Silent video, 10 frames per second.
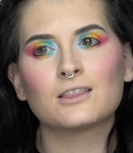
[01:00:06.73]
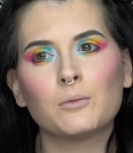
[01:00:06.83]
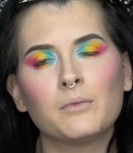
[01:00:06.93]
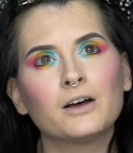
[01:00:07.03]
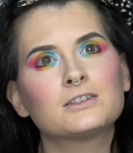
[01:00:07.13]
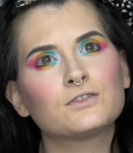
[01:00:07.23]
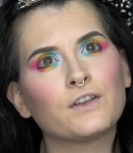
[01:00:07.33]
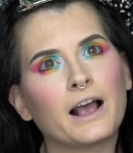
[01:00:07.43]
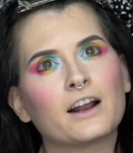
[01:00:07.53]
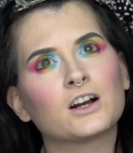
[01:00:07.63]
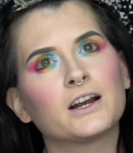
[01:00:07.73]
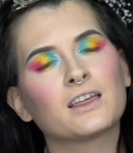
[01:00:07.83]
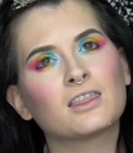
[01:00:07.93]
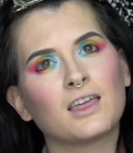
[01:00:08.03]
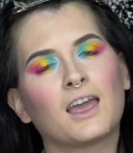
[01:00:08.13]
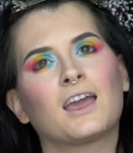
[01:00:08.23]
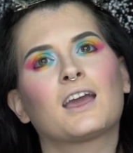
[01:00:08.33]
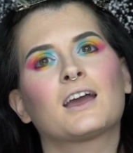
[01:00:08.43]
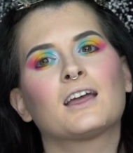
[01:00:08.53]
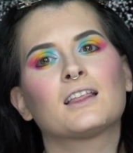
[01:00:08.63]
The most flattering
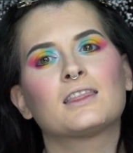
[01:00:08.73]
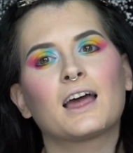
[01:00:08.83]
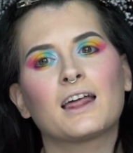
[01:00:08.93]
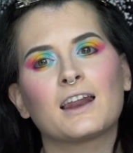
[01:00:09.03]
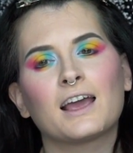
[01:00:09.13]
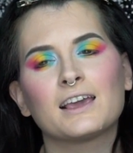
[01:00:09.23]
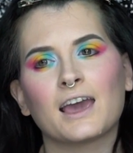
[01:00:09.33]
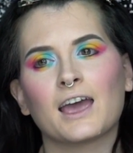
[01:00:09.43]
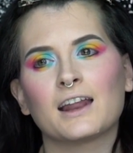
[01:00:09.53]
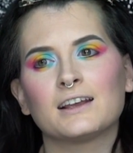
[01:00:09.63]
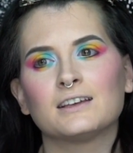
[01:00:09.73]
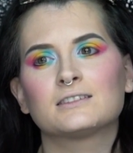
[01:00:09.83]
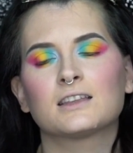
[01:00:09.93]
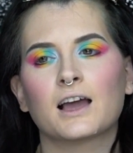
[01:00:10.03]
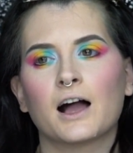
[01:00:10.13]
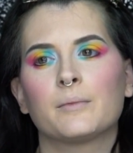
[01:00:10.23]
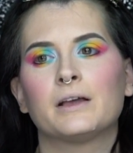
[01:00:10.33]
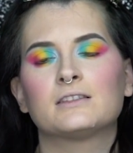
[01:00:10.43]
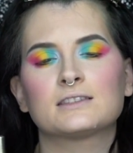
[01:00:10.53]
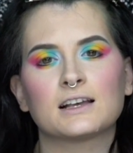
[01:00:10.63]
thing that I get is the
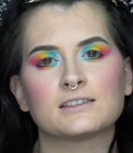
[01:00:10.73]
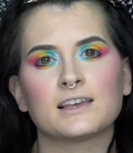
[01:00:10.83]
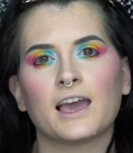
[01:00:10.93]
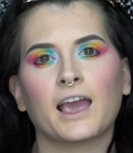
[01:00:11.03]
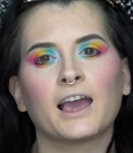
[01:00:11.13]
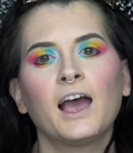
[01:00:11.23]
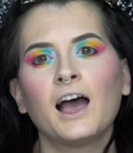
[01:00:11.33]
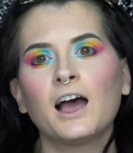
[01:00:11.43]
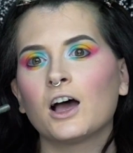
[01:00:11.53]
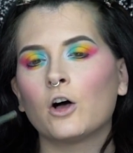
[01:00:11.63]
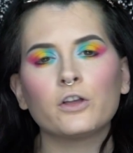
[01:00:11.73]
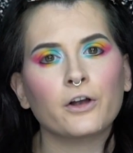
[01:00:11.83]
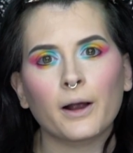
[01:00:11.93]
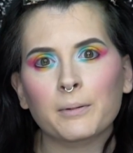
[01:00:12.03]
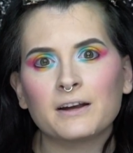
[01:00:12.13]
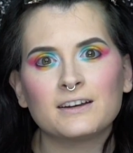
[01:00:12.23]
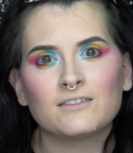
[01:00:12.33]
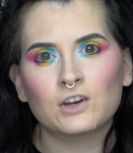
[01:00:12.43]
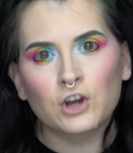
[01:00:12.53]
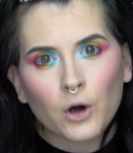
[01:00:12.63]
comments that say, holy crap, I didn't
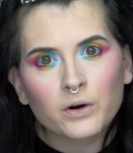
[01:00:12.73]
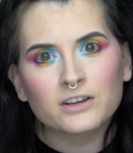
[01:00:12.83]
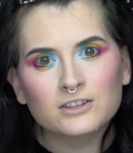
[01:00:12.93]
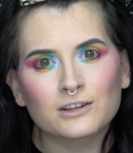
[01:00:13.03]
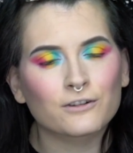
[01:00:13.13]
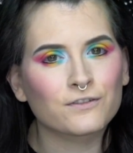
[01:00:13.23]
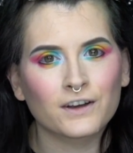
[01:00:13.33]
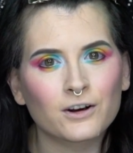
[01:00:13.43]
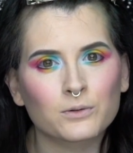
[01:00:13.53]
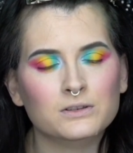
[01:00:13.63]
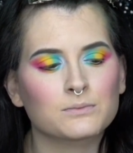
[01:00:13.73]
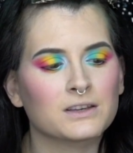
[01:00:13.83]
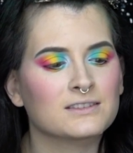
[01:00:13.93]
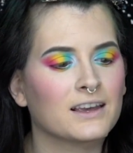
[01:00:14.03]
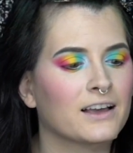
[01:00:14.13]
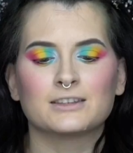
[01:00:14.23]
even notice your finger was missing.